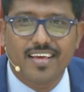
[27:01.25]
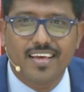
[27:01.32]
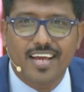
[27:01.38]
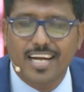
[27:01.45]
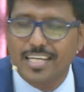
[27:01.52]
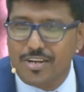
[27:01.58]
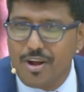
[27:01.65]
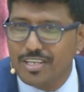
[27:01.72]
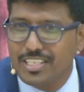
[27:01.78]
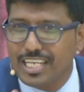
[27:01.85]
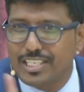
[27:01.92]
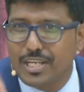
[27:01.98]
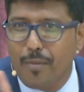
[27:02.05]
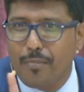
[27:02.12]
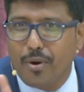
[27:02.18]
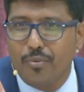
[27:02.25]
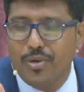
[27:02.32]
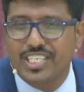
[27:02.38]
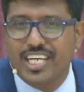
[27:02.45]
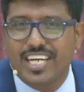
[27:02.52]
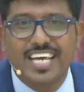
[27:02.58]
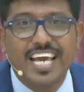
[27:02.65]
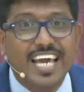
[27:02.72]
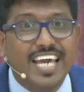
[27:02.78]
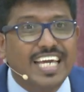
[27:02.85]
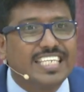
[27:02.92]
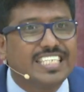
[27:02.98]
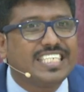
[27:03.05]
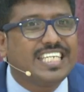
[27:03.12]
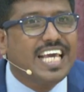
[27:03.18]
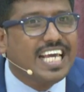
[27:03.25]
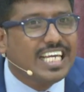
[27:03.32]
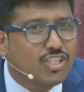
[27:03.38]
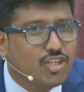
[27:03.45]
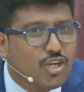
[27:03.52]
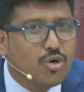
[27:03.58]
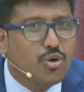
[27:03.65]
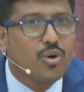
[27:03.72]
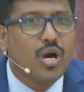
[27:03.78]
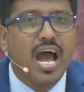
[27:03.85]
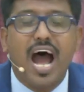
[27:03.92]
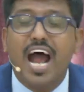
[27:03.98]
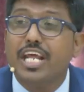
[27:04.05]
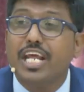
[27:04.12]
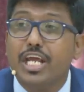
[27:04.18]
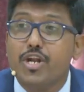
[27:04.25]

It's not just your provision. He sees you and He